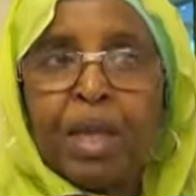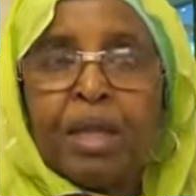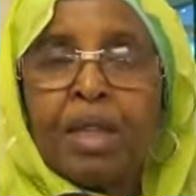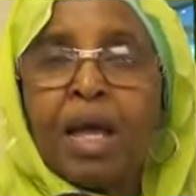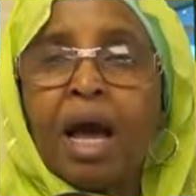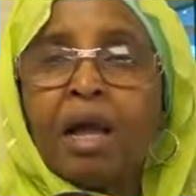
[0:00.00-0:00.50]

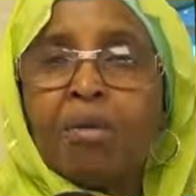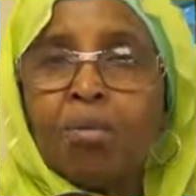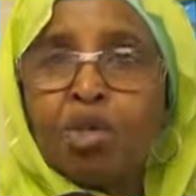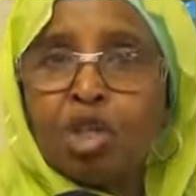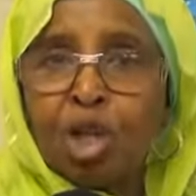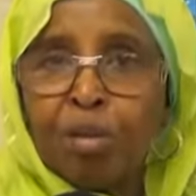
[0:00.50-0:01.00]
They are
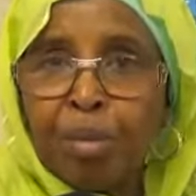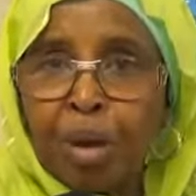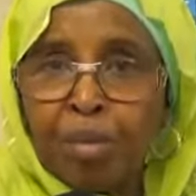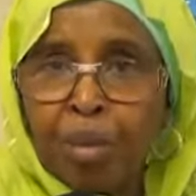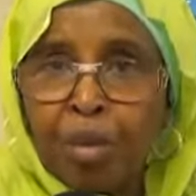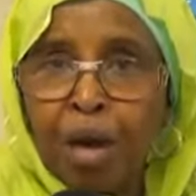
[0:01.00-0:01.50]
Muslim
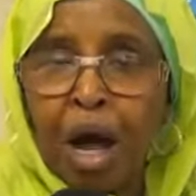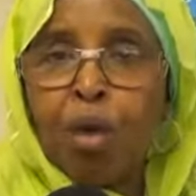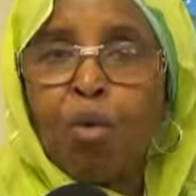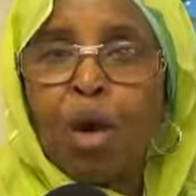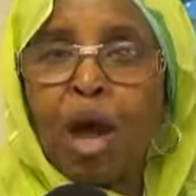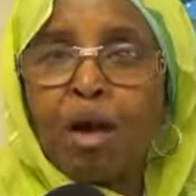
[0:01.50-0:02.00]
people,
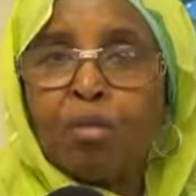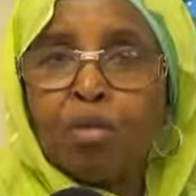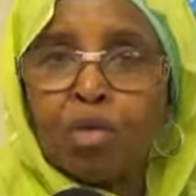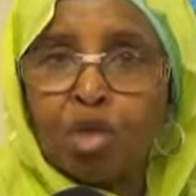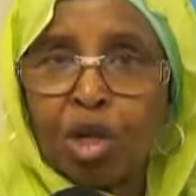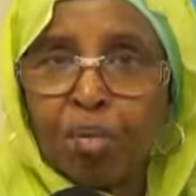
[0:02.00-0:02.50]
and we are
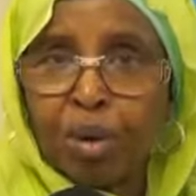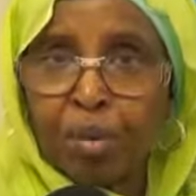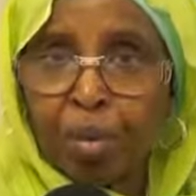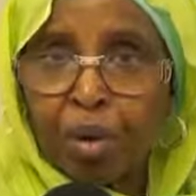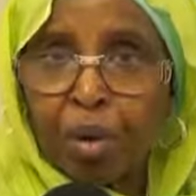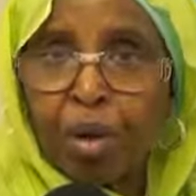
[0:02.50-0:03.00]
Muslim
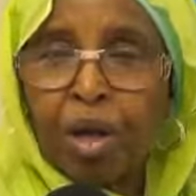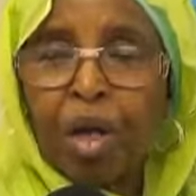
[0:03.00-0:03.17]
people.